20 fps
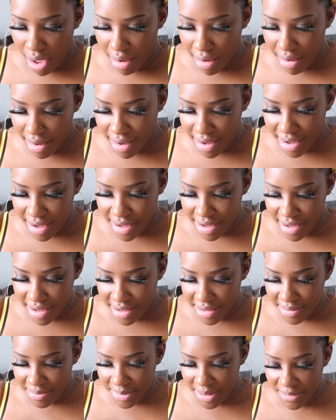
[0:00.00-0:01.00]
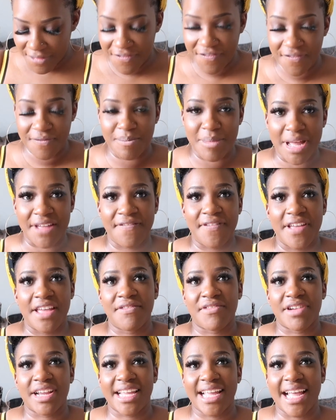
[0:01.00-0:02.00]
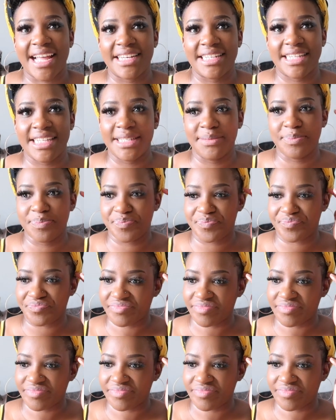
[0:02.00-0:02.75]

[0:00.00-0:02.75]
Um, my favorite candy.